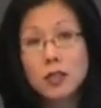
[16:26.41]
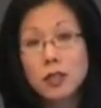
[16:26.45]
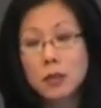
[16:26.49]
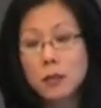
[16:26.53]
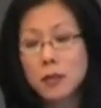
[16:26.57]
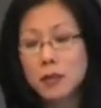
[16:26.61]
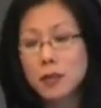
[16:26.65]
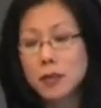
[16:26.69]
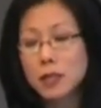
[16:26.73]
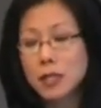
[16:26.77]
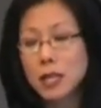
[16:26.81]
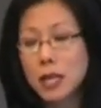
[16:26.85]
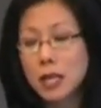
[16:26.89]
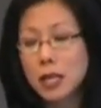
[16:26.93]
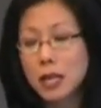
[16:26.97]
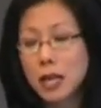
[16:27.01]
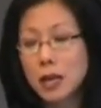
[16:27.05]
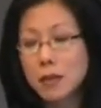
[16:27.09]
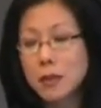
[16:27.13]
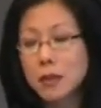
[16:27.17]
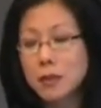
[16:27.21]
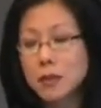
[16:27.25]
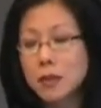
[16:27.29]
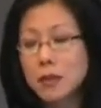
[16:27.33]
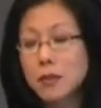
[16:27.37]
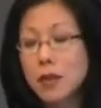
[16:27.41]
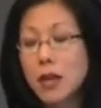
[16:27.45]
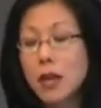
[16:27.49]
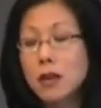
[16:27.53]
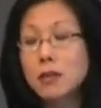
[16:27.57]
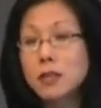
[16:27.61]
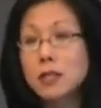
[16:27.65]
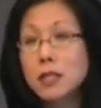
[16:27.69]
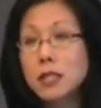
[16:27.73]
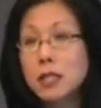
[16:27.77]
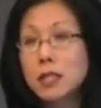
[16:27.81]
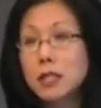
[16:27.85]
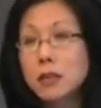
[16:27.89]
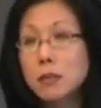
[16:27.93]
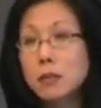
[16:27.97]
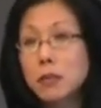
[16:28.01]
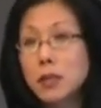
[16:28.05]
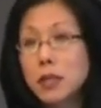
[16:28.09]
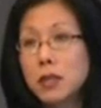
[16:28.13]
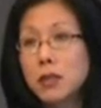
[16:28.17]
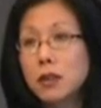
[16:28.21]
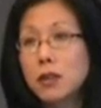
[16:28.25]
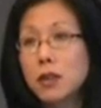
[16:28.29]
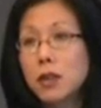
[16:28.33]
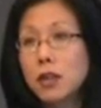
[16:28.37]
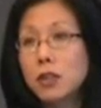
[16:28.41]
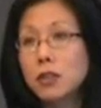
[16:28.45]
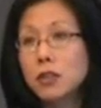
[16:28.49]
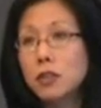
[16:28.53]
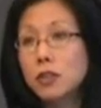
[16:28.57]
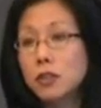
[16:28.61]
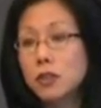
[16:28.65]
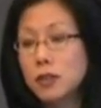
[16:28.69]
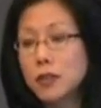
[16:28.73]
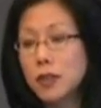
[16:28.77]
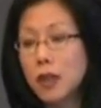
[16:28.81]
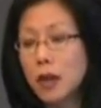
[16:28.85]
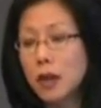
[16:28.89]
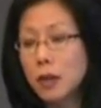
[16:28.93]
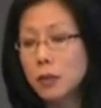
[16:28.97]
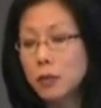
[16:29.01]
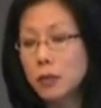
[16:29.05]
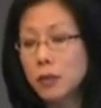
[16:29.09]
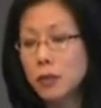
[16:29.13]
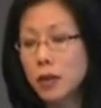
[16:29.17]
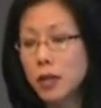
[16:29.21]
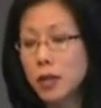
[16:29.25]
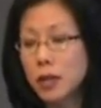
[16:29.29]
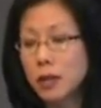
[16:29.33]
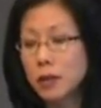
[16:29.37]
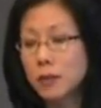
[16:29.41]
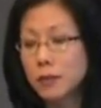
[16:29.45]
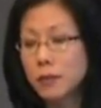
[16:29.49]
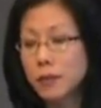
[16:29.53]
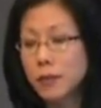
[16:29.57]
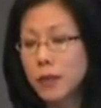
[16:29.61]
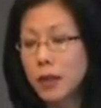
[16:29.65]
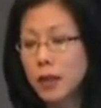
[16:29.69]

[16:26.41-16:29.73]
some of the dynamics of how team peer cultures operate.